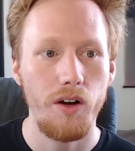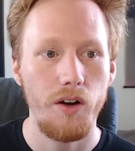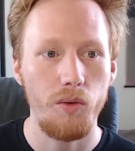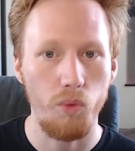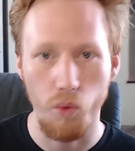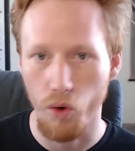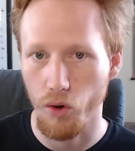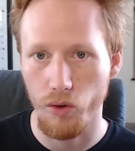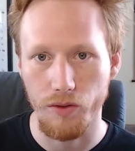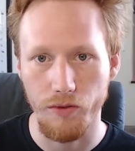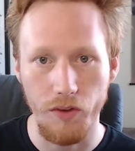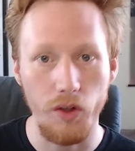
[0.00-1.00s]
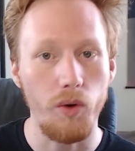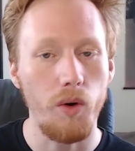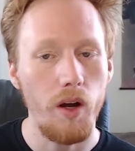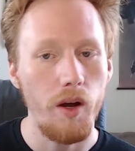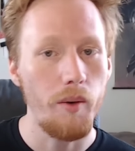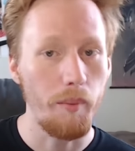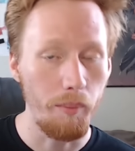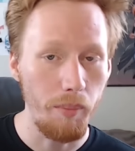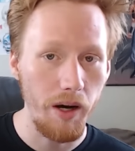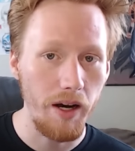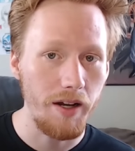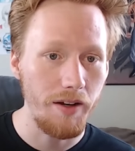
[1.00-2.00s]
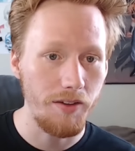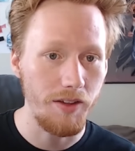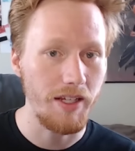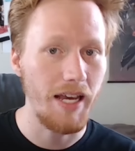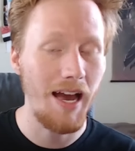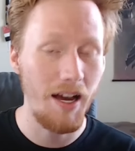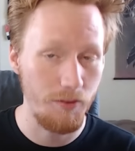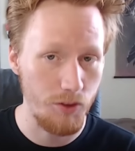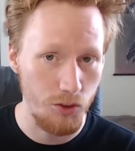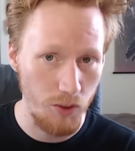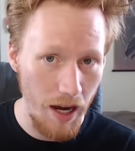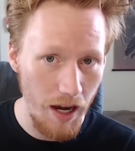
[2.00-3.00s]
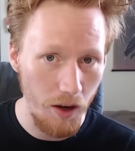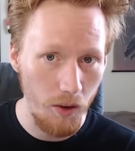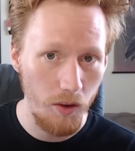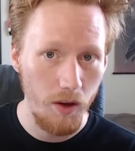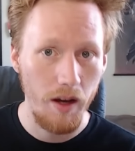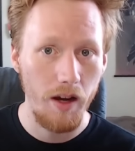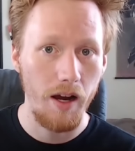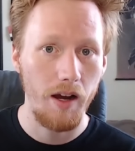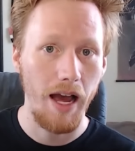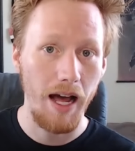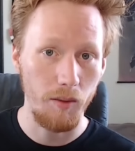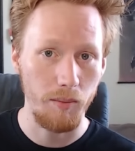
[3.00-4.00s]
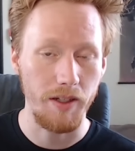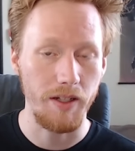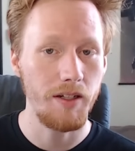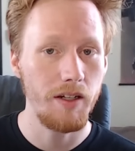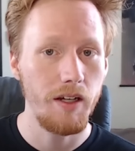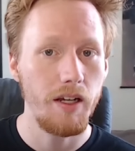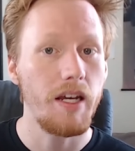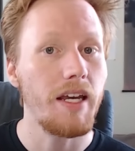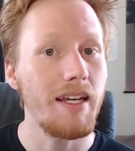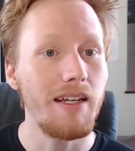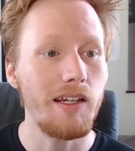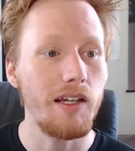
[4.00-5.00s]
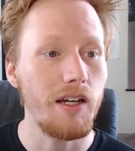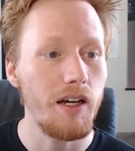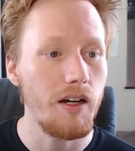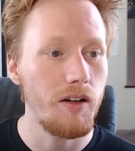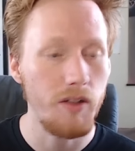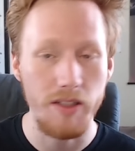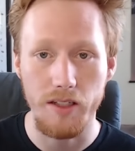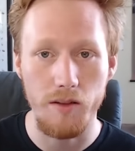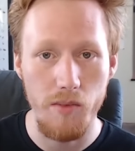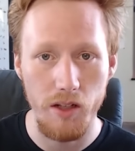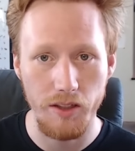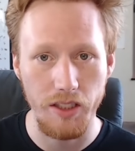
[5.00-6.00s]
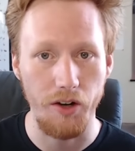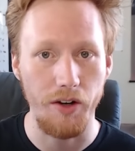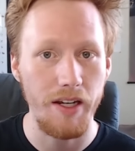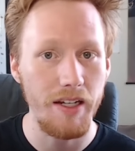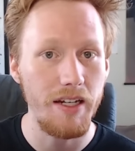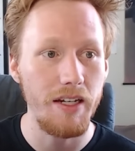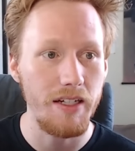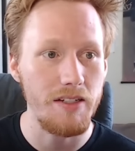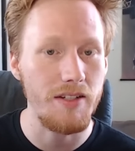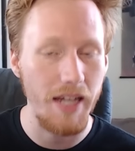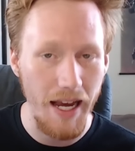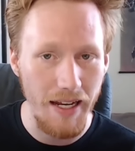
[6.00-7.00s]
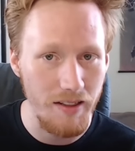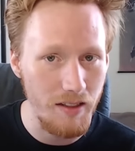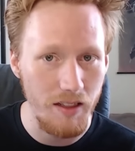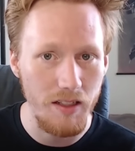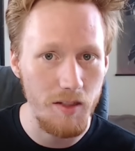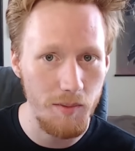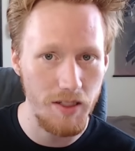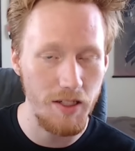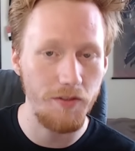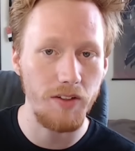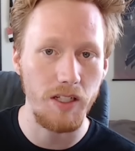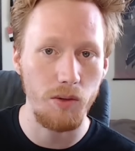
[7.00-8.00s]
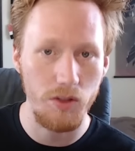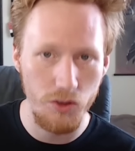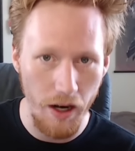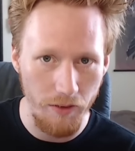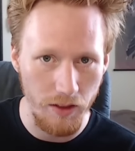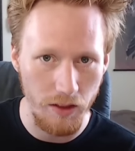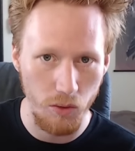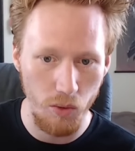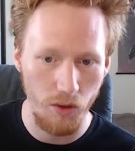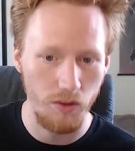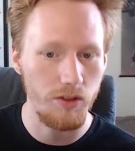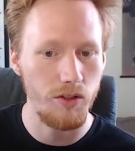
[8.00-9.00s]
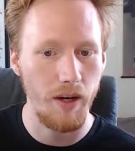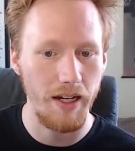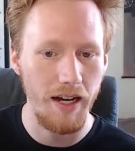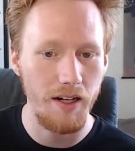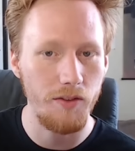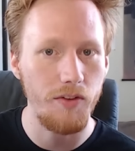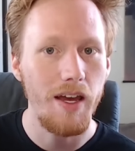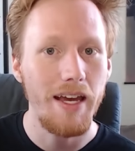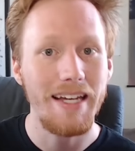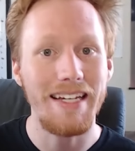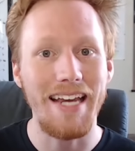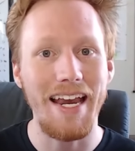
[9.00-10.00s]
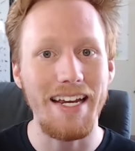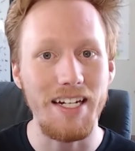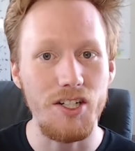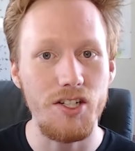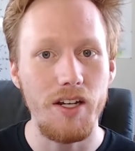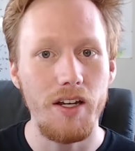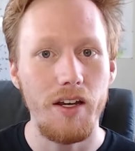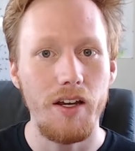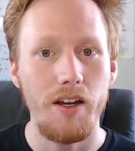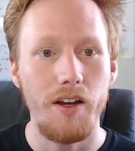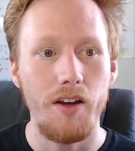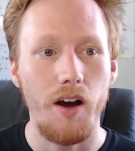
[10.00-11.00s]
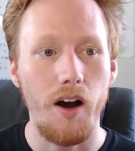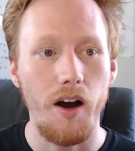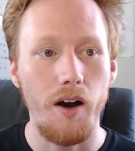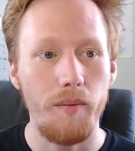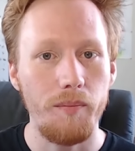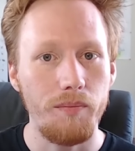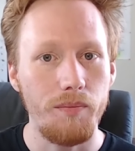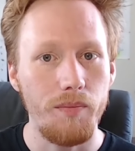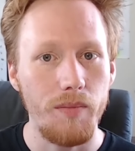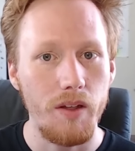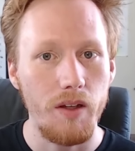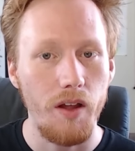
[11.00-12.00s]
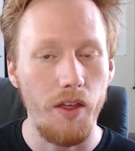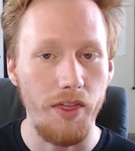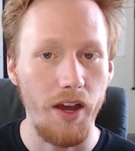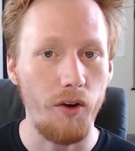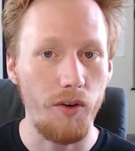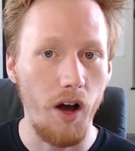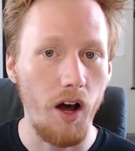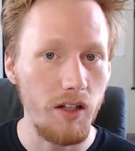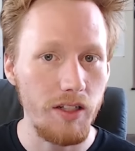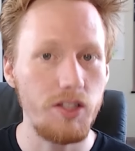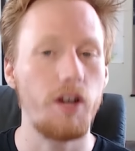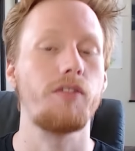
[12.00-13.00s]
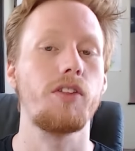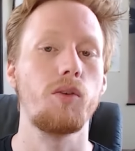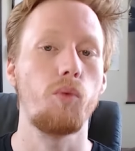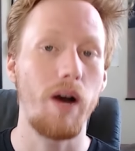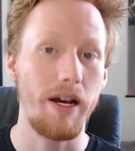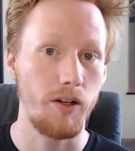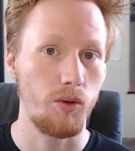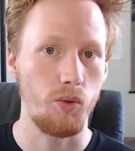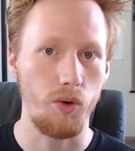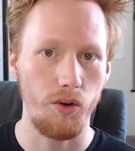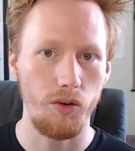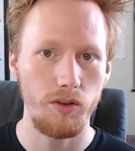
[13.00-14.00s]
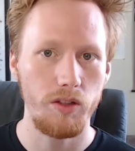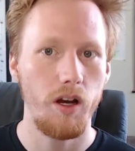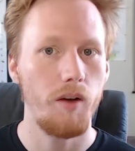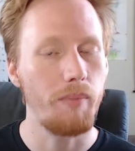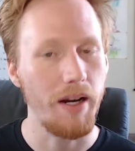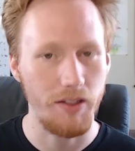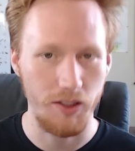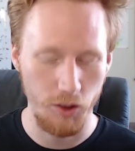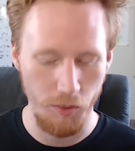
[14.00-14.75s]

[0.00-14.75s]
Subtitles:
world view. But the half-drow, Albin, he is in the military. He is tasked specifically with traveling the world. So I kind of gauged their knowledge of the wider world based on their